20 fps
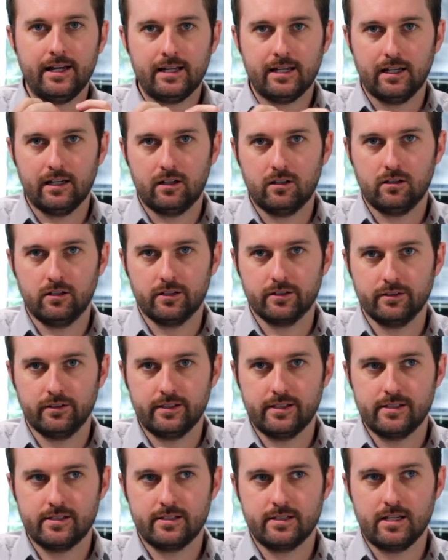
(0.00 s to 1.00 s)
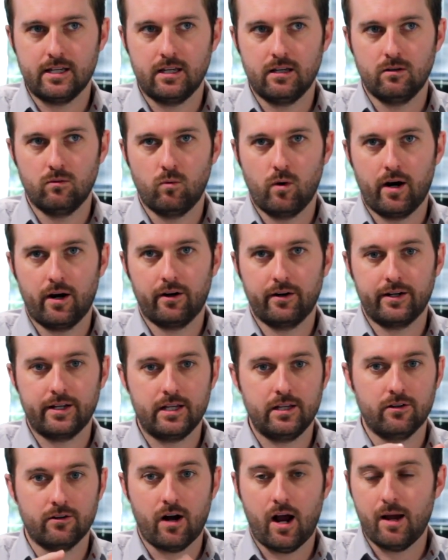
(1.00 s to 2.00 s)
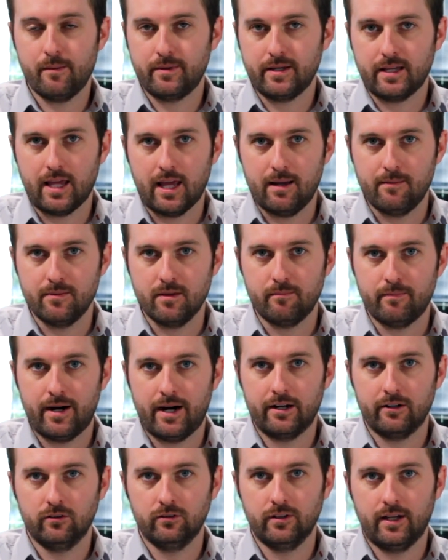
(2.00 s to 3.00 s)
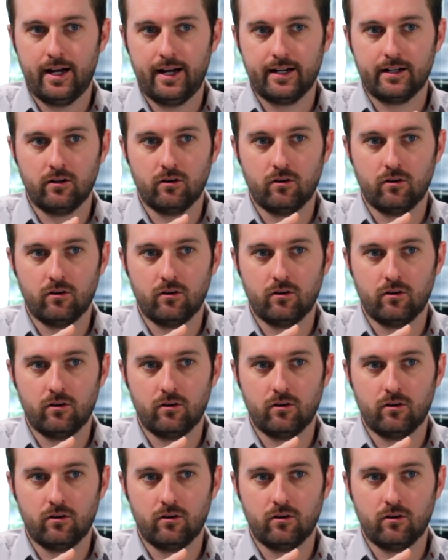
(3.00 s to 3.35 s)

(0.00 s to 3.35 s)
can clearly see where either I became the bottleneck